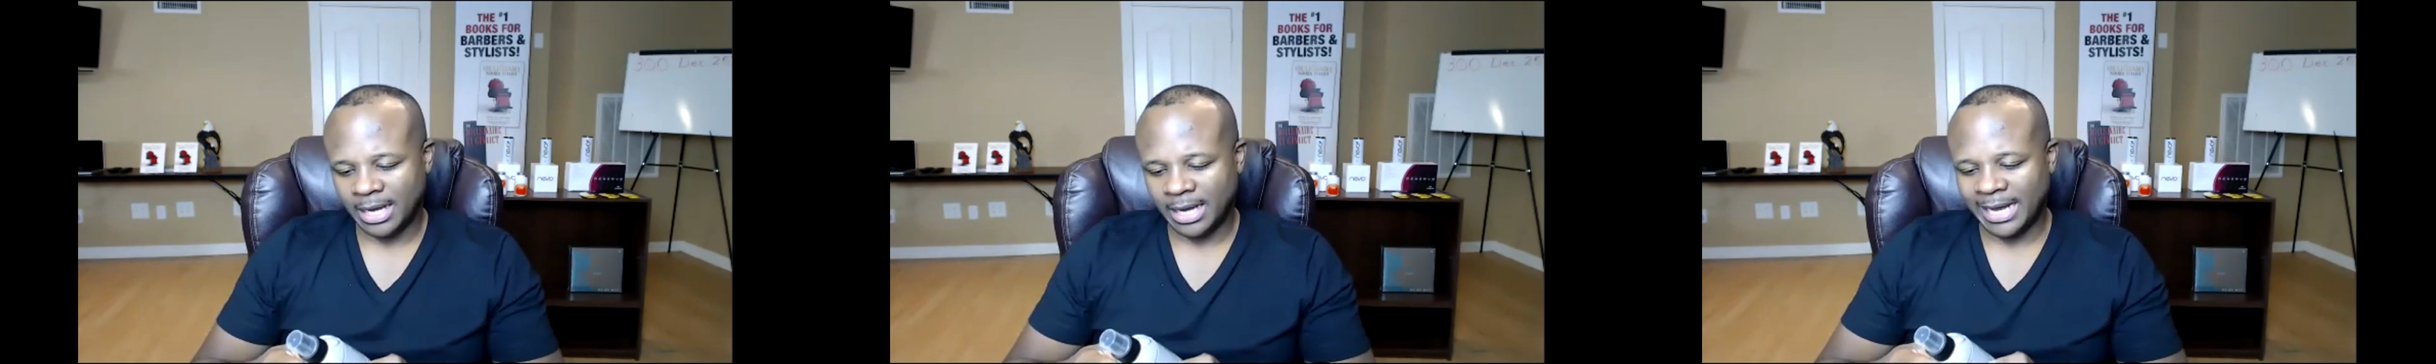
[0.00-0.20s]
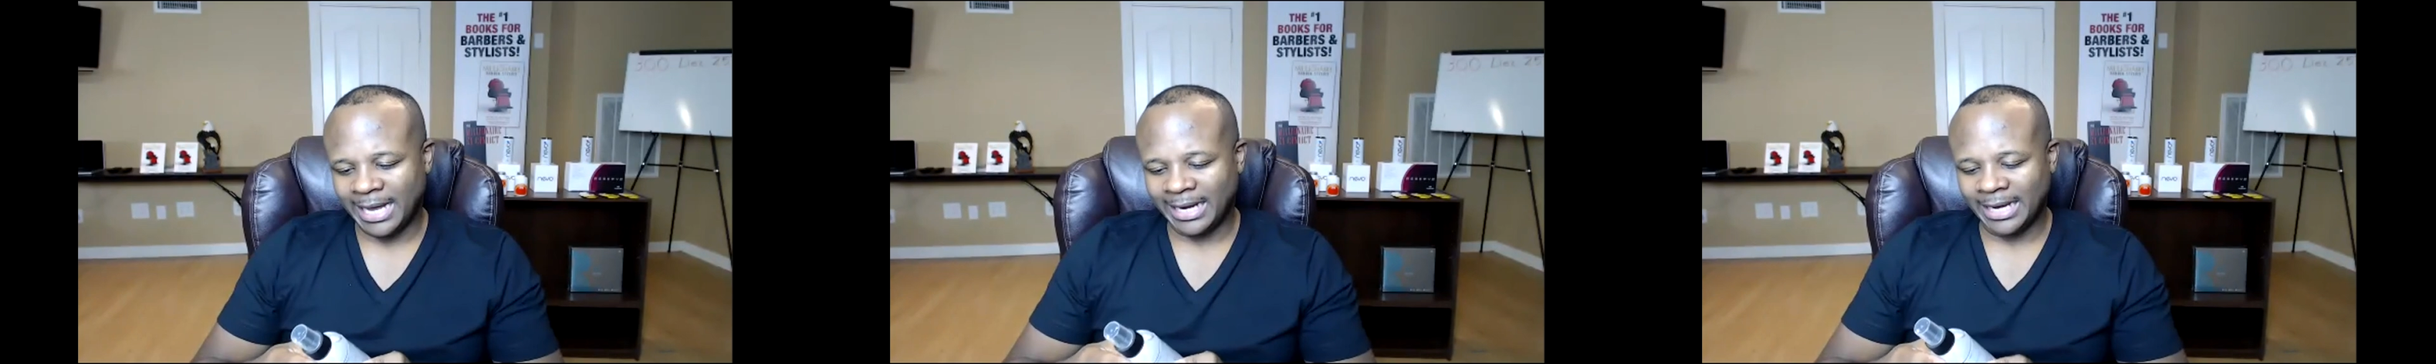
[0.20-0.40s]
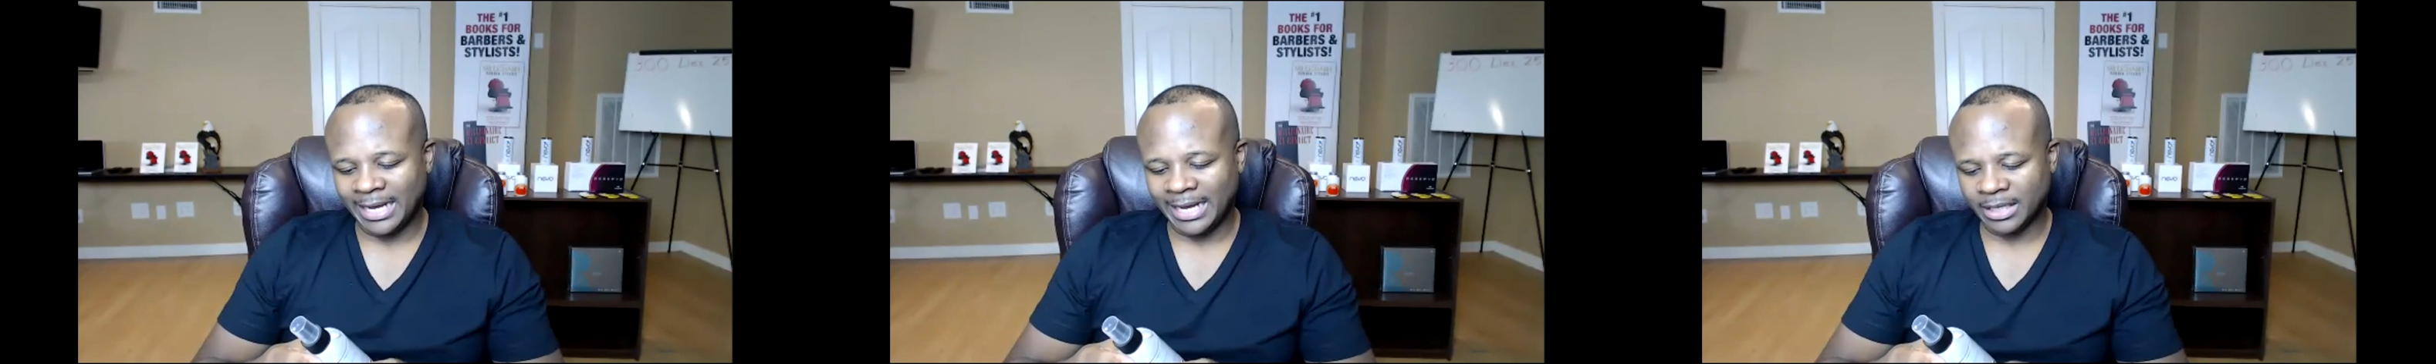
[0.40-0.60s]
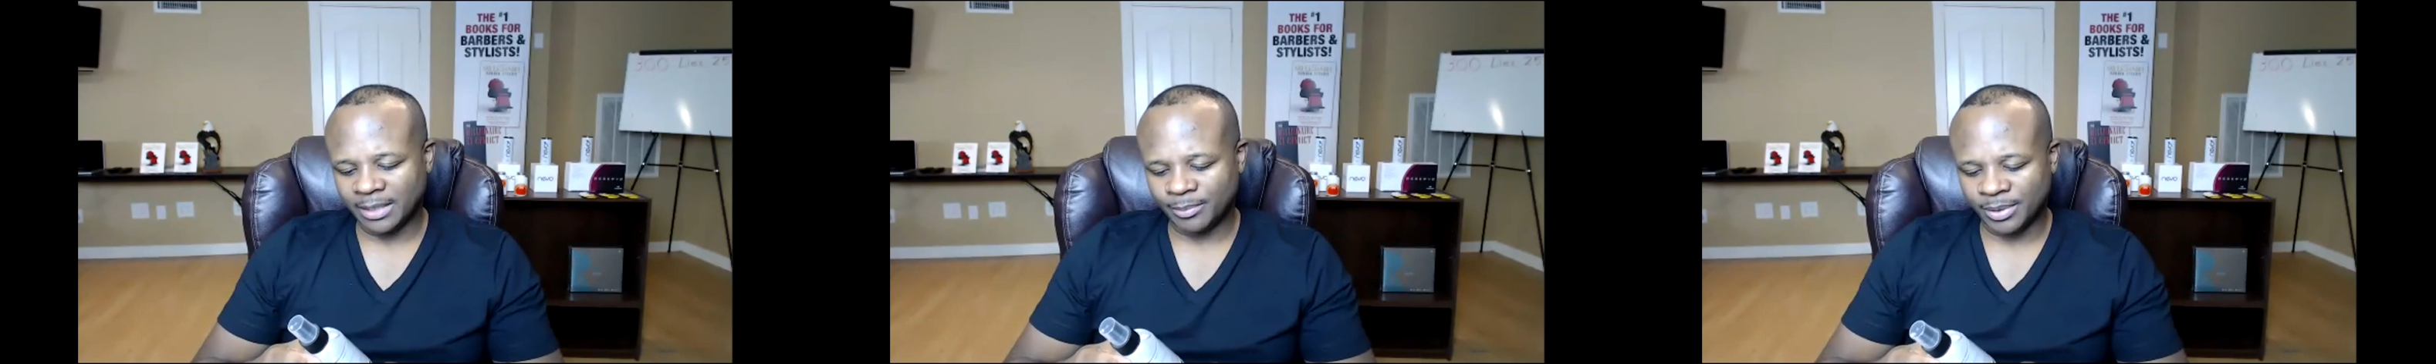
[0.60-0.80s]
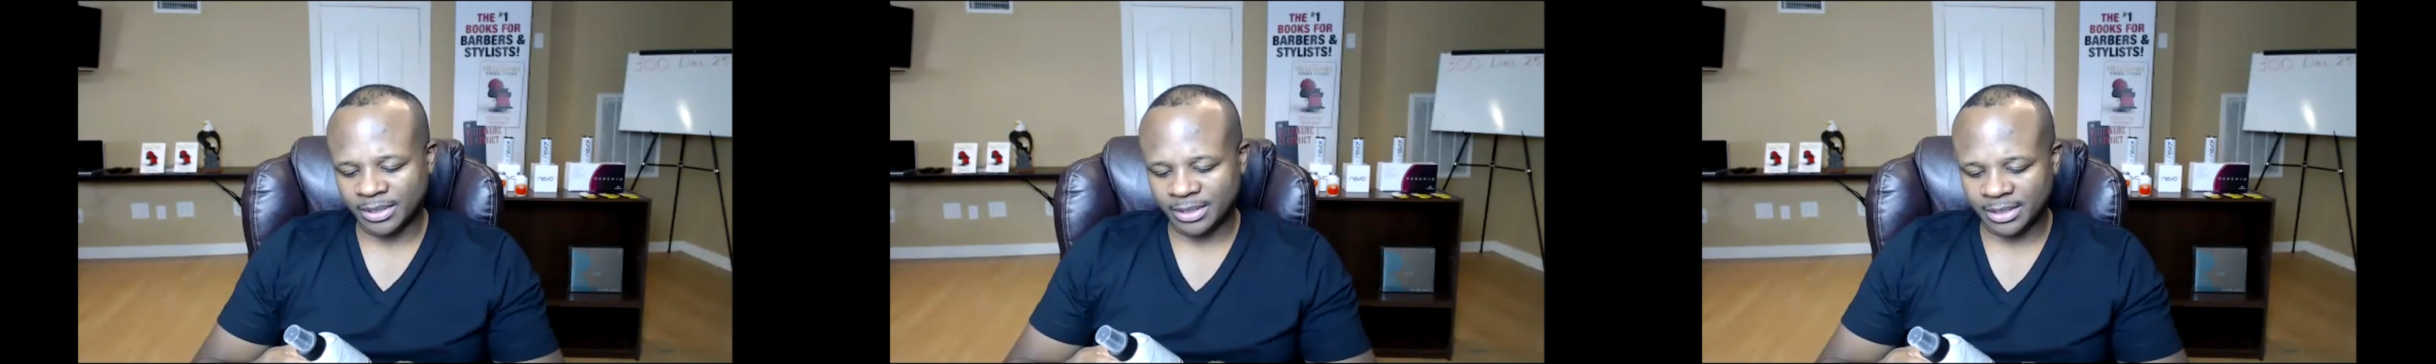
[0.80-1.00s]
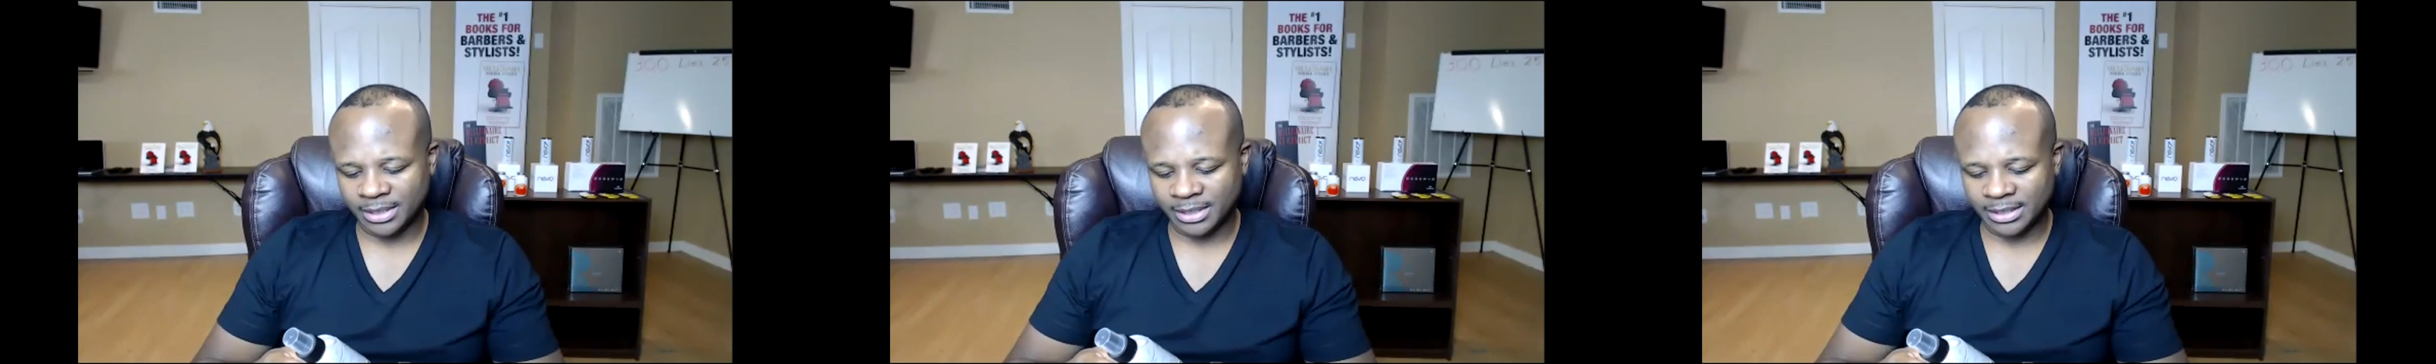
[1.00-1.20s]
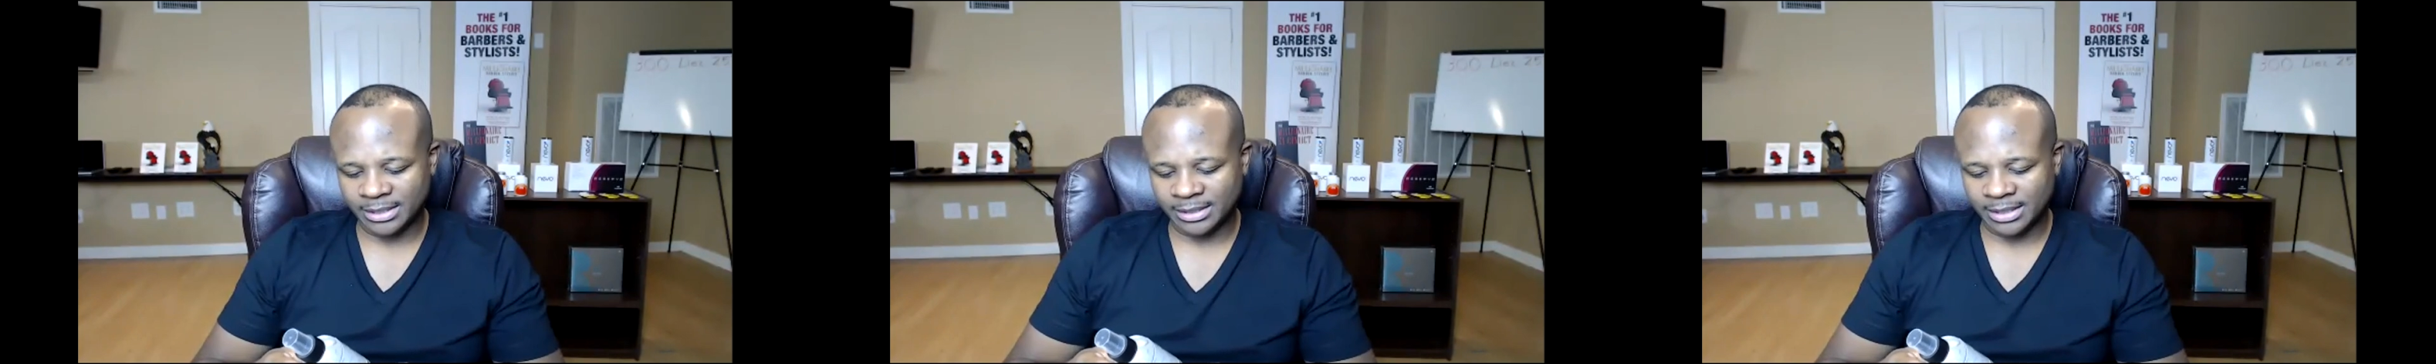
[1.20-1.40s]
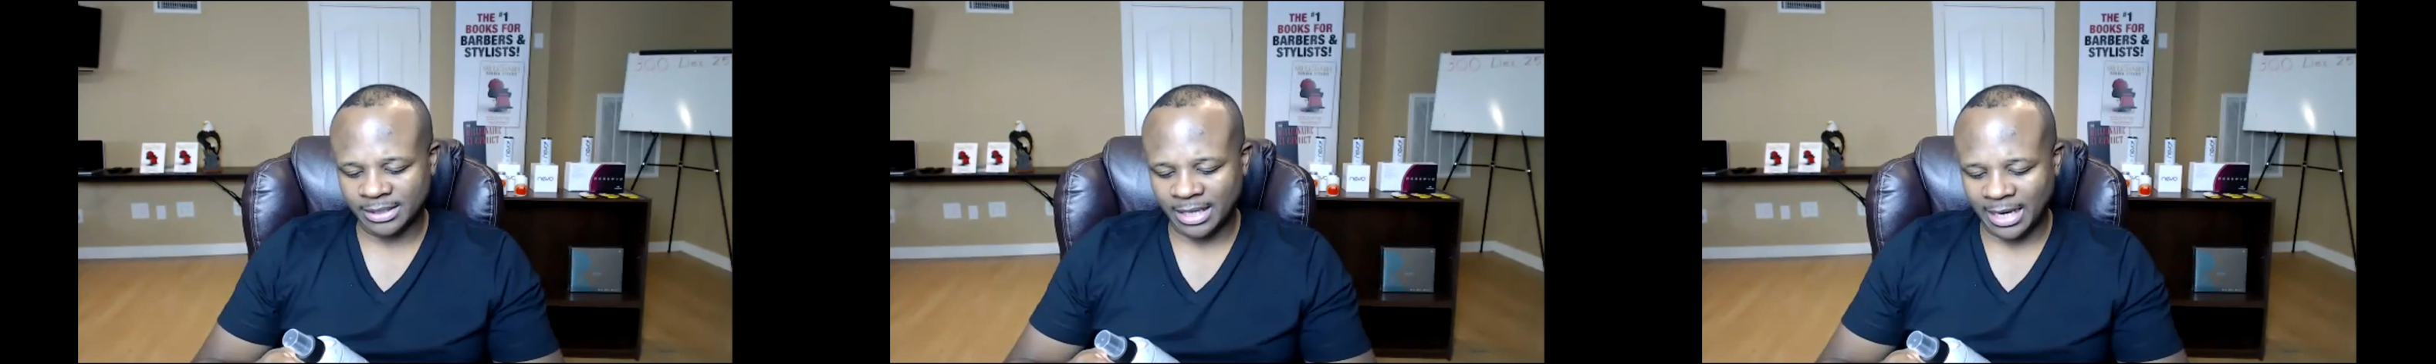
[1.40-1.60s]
I like it because